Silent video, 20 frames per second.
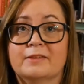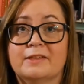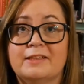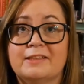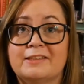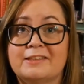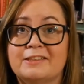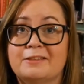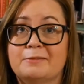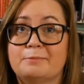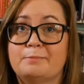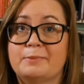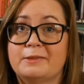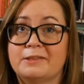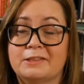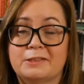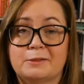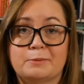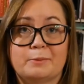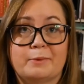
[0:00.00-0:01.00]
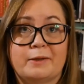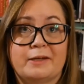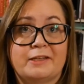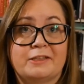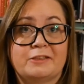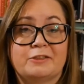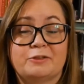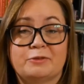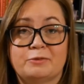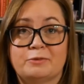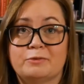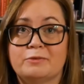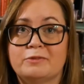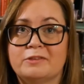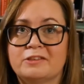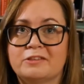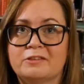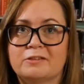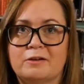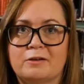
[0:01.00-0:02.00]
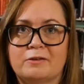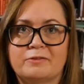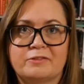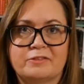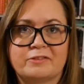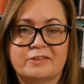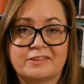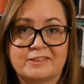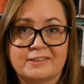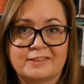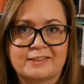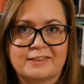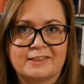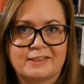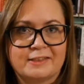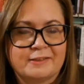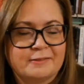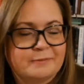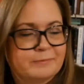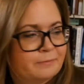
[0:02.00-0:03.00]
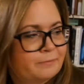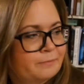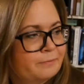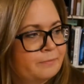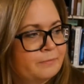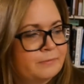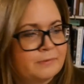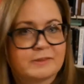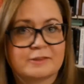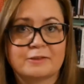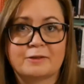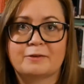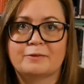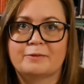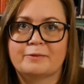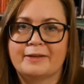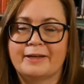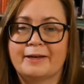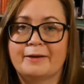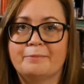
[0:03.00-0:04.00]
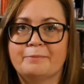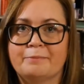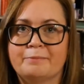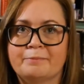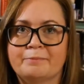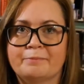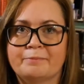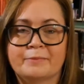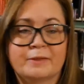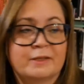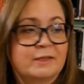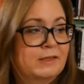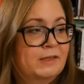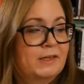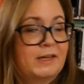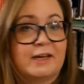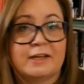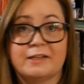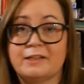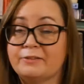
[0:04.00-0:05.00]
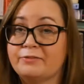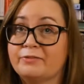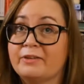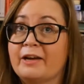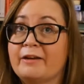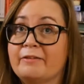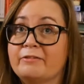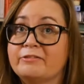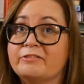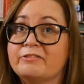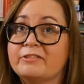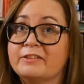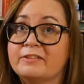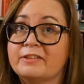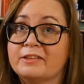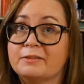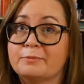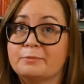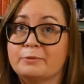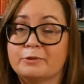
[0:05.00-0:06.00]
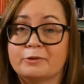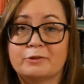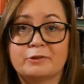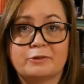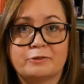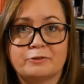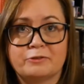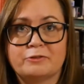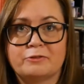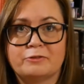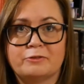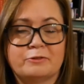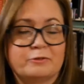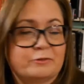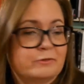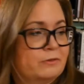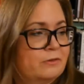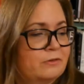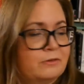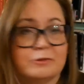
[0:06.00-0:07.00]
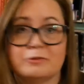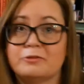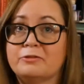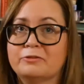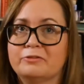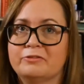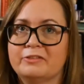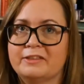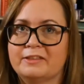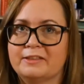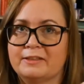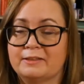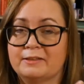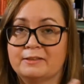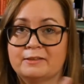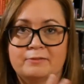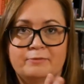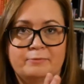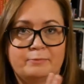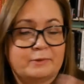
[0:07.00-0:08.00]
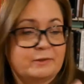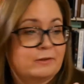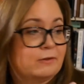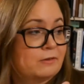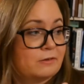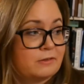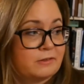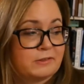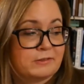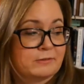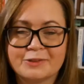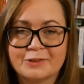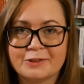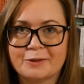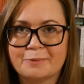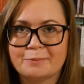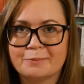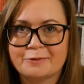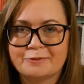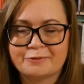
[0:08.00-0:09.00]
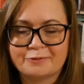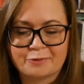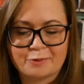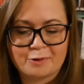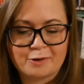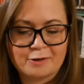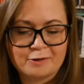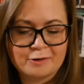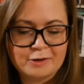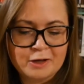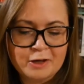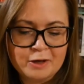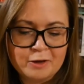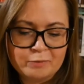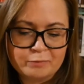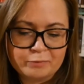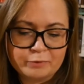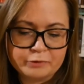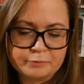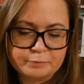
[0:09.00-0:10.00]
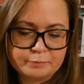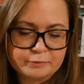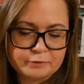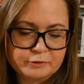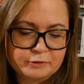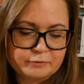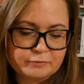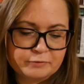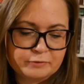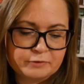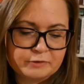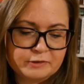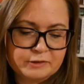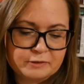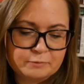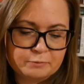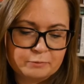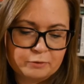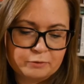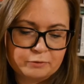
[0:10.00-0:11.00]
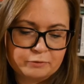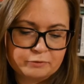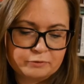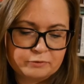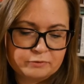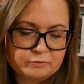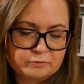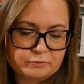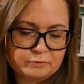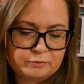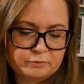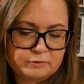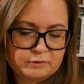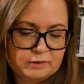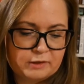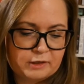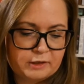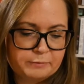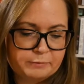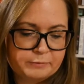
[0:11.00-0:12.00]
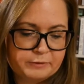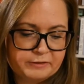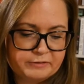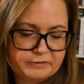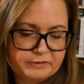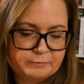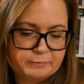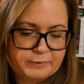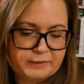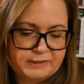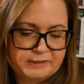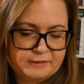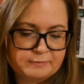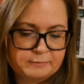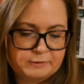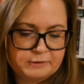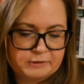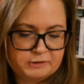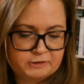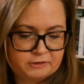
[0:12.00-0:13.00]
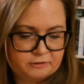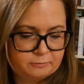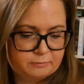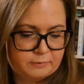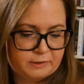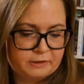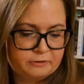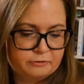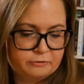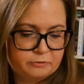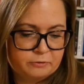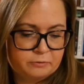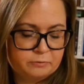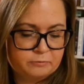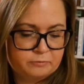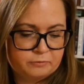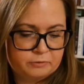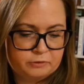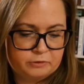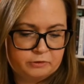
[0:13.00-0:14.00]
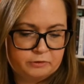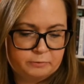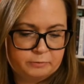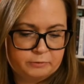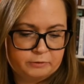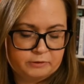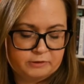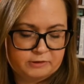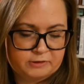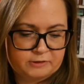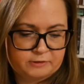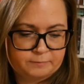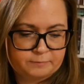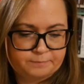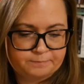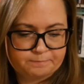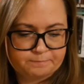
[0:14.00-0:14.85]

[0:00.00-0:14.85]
it's the best way to discover a city. So, yeah. And if you haven't read this book, you should do. You should read it because number 4. What book would you demote to the library basement to make room for new books?